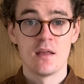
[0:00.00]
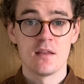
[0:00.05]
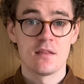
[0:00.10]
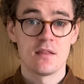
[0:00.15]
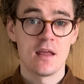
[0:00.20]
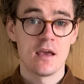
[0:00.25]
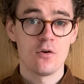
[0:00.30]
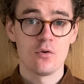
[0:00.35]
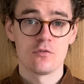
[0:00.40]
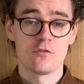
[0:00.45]

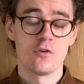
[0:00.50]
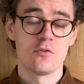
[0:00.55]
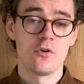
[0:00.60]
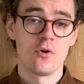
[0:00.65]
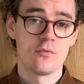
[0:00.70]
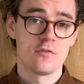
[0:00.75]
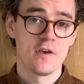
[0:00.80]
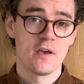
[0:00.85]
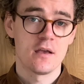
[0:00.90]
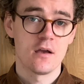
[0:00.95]
They also
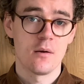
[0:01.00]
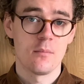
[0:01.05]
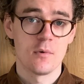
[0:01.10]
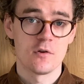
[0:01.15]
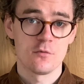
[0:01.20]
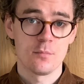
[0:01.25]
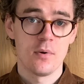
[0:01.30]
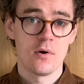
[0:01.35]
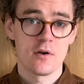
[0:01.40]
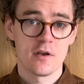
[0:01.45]
don't take up
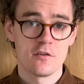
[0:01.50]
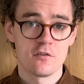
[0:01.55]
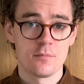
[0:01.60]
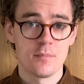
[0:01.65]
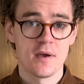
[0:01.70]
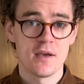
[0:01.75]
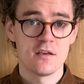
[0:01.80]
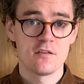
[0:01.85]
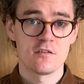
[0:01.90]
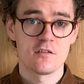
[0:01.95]
much pocket
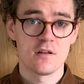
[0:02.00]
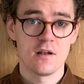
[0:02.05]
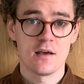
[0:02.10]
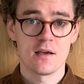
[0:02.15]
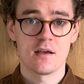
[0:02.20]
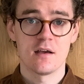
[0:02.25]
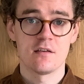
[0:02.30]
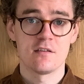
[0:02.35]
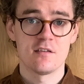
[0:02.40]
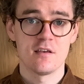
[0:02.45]
space. Like
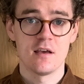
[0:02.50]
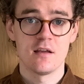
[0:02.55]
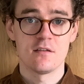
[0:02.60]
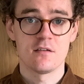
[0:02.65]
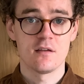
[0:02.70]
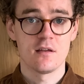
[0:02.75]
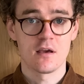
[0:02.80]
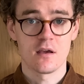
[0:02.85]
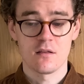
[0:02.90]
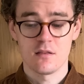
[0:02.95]
I said,
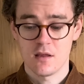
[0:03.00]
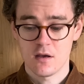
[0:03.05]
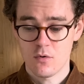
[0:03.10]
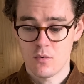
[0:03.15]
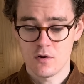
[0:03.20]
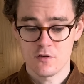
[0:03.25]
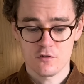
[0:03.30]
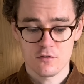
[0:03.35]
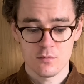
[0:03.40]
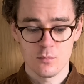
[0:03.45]
they're
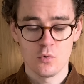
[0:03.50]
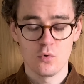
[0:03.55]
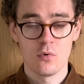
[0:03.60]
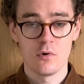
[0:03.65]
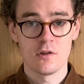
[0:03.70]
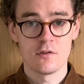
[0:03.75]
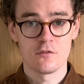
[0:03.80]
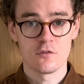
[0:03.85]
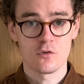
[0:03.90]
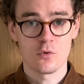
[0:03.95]
quite small
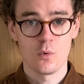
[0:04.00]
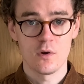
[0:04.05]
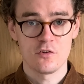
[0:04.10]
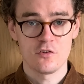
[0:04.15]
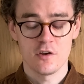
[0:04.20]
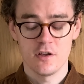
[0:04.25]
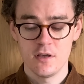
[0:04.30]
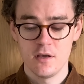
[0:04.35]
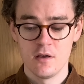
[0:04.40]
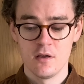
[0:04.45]
and
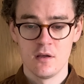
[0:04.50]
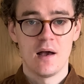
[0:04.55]
squishy.